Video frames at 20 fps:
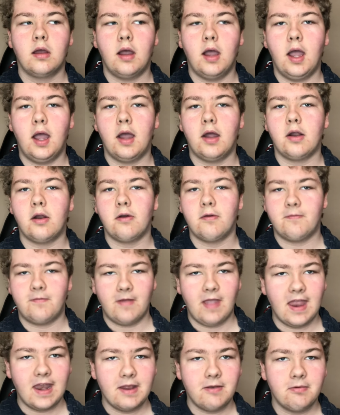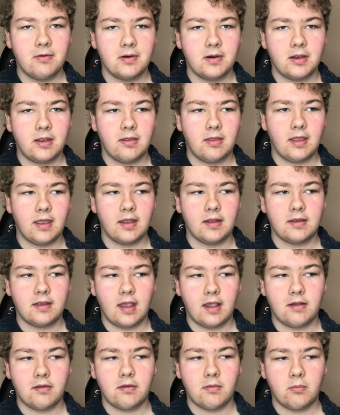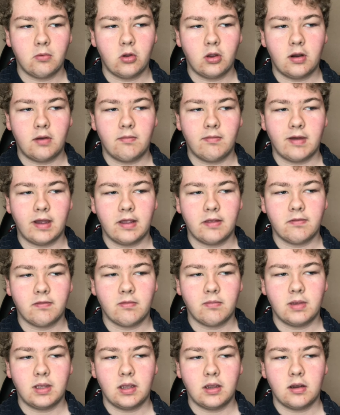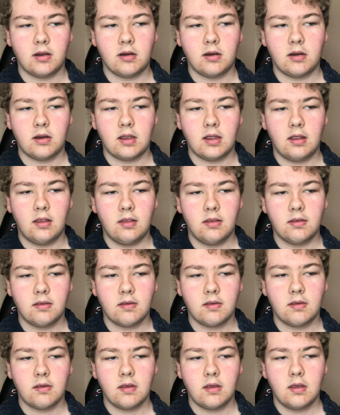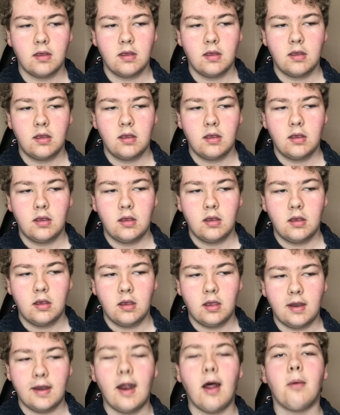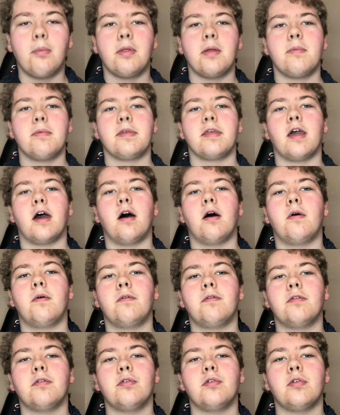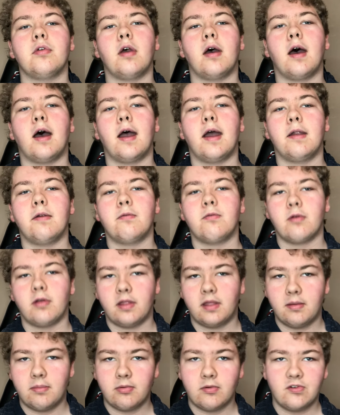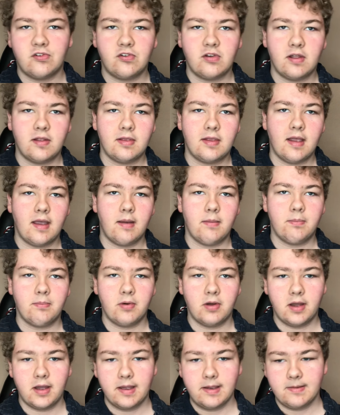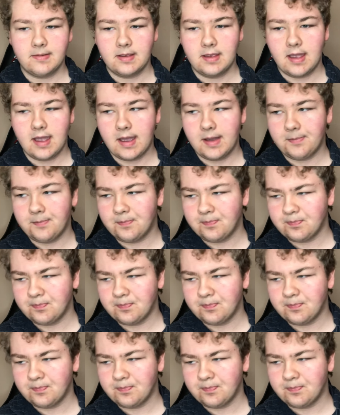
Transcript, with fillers: I don't know if anyone can like take some good advice from here and and help themselves. I'd really appreciate that. But yeah.